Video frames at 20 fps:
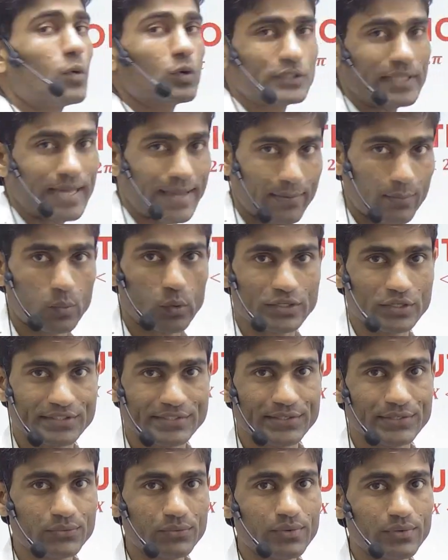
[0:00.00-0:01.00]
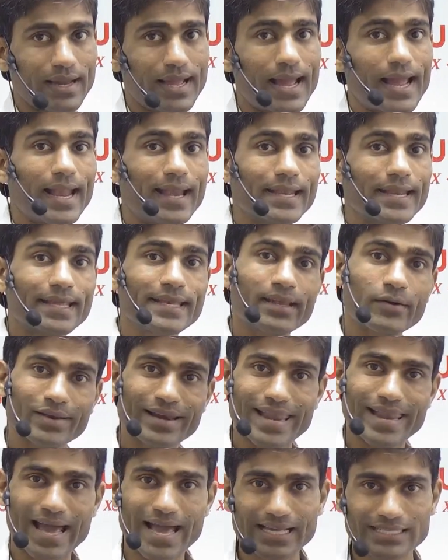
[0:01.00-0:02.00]
are positive. And in our
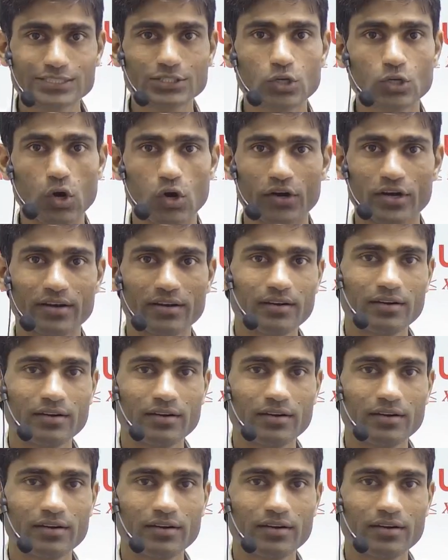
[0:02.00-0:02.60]
last quadrant,